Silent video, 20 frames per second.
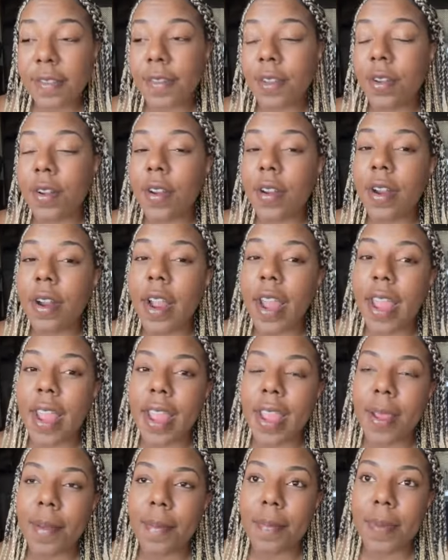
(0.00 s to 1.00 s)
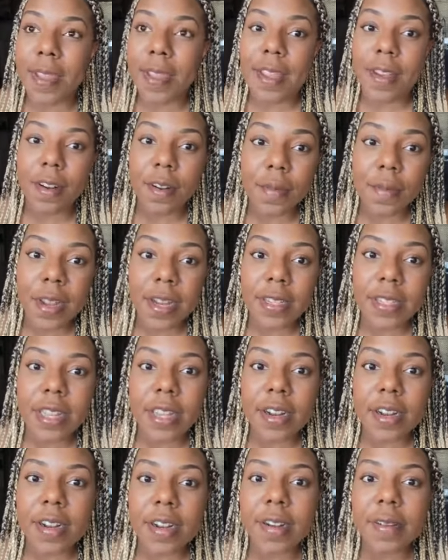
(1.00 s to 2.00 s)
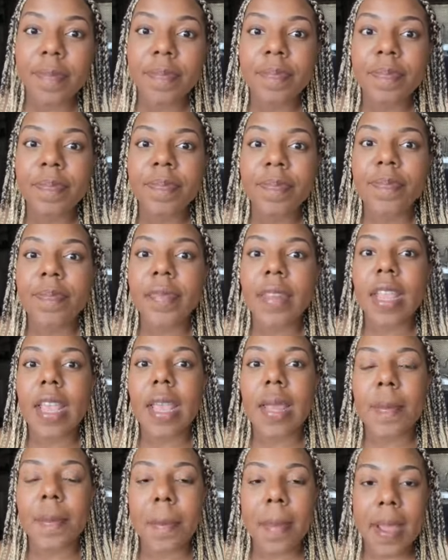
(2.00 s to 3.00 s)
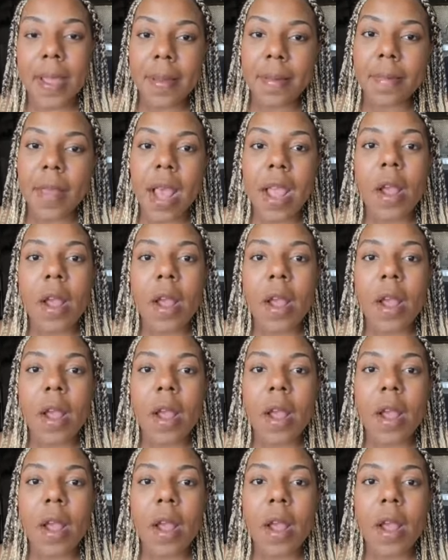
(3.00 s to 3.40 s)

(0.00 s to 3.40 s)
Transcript: If you're a beginner meditator, it might.